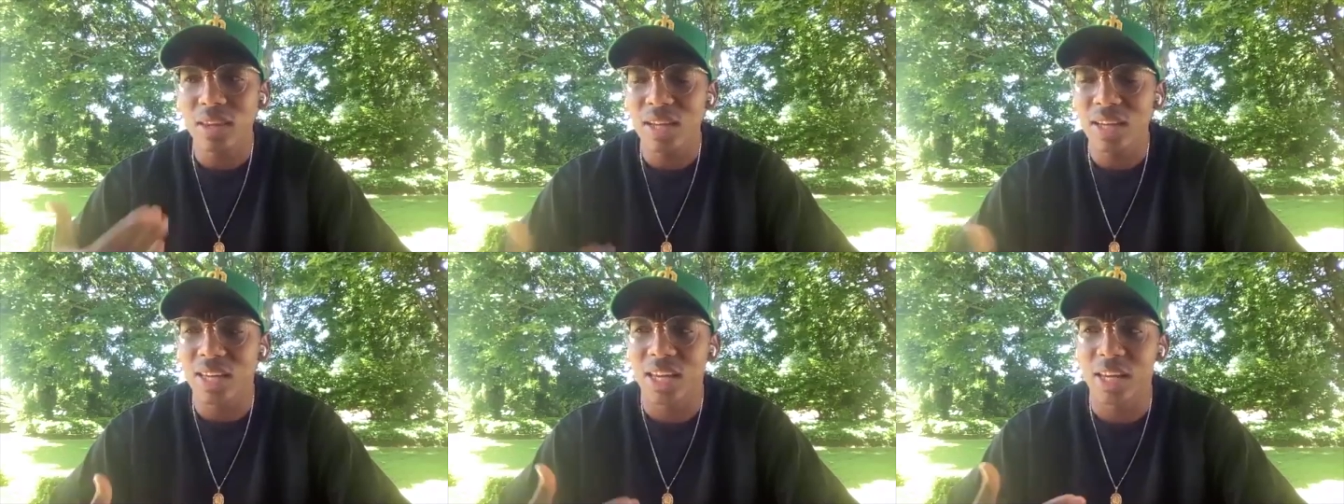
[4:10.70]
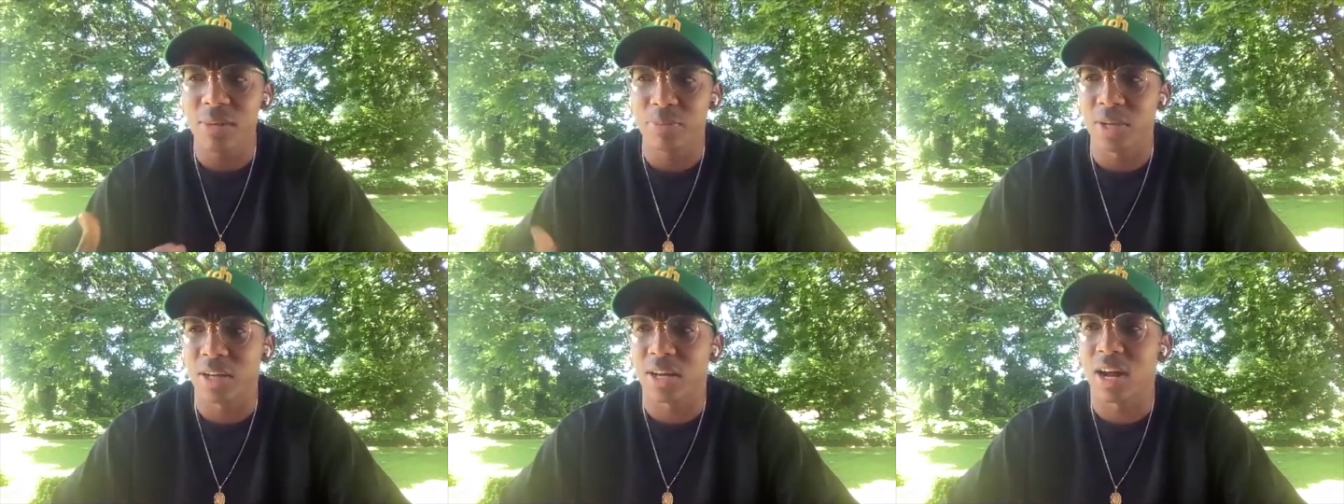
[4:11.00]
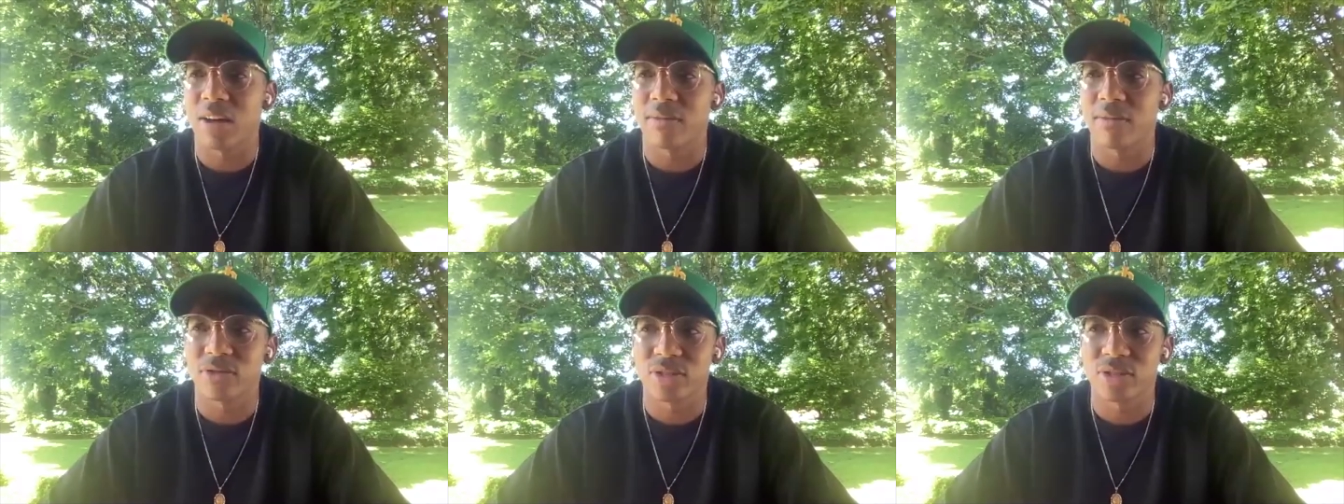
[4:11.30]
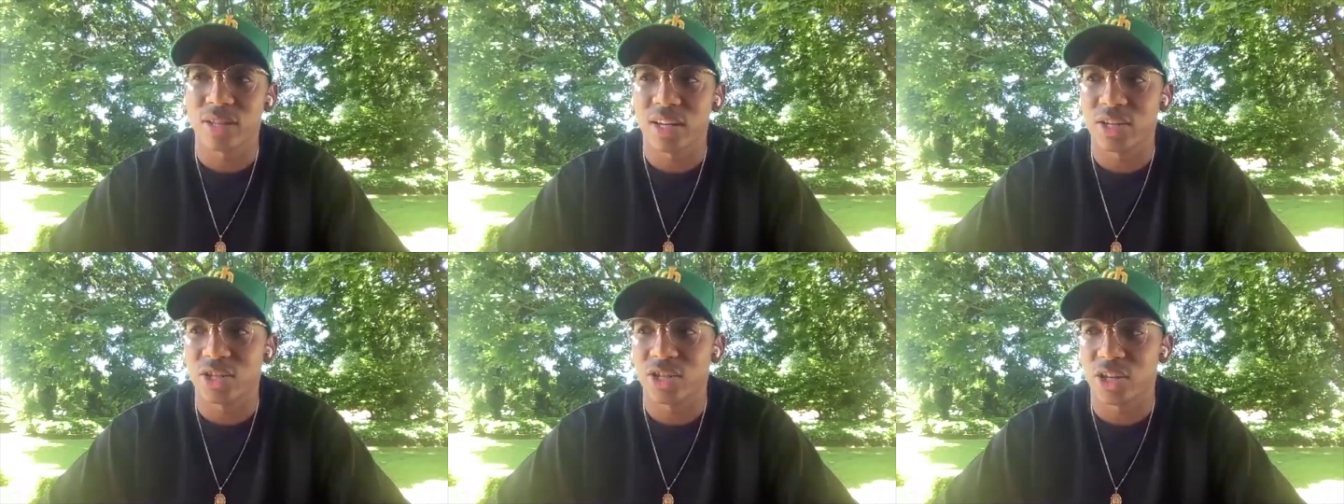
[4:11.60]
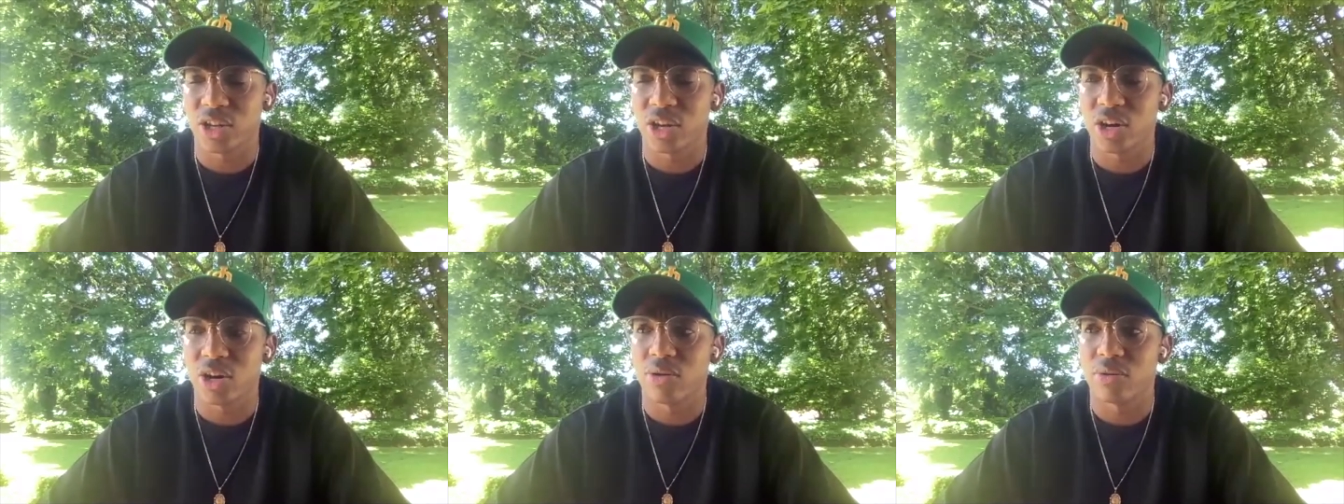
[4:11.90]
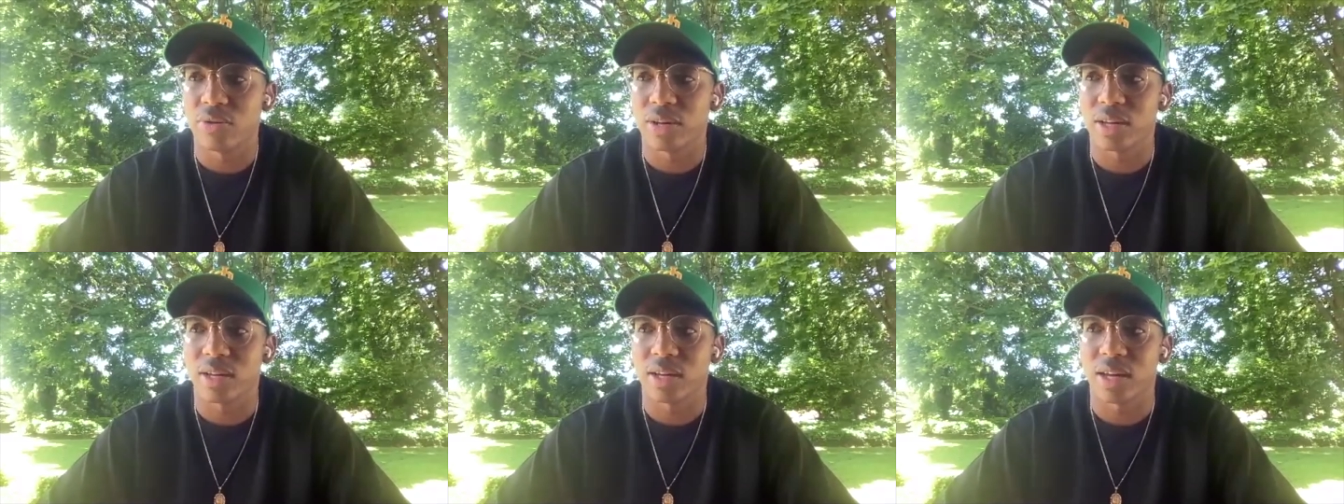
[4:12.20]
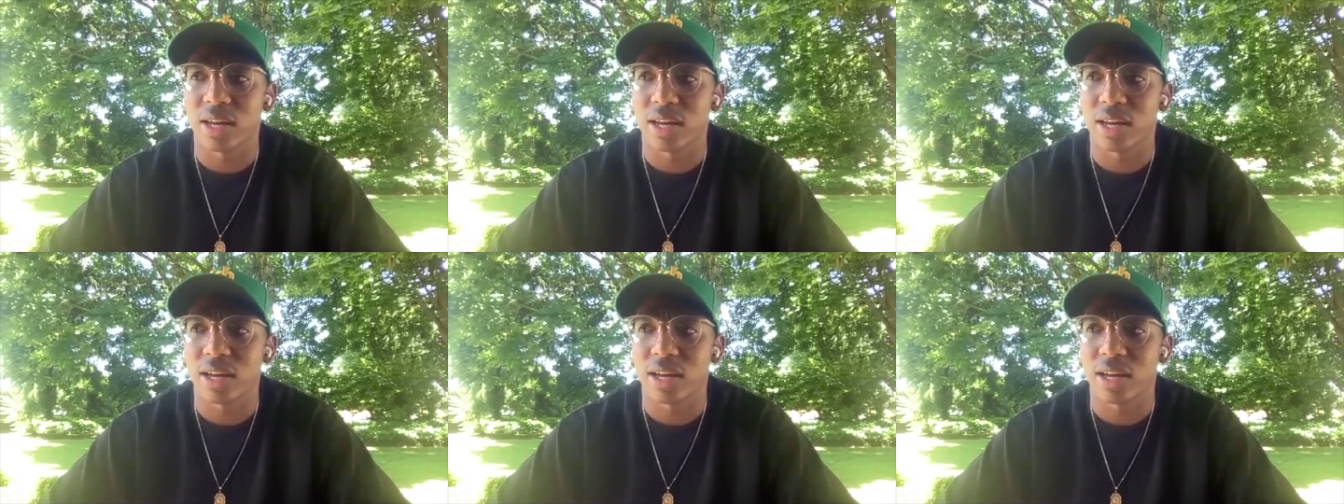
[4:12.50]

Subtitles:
keep the conversation going,